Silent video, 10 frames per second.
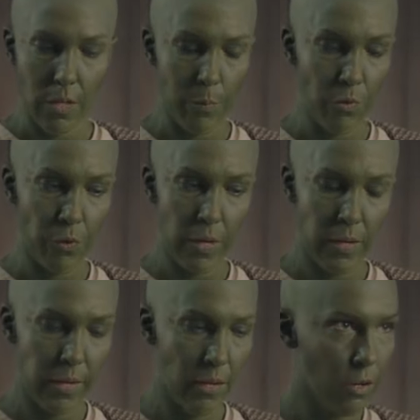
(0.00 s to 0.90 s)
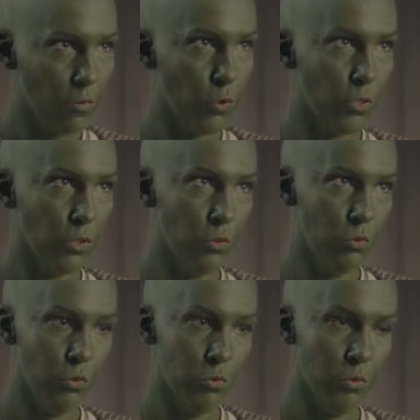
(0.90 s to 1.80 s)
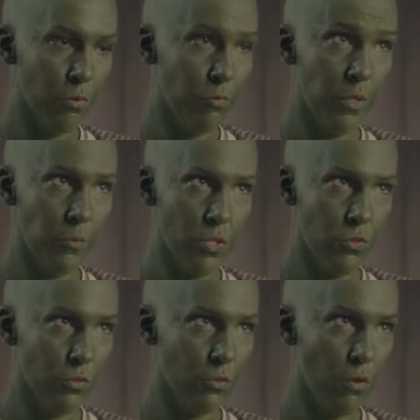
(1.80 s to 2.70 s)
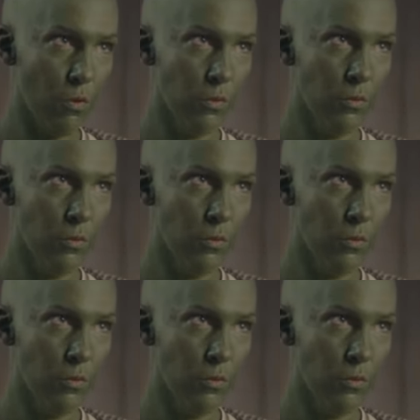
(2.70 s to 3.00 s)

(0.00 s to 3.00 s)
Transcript: I'm afraid I cannot afford to lose you to a field mission, Sol.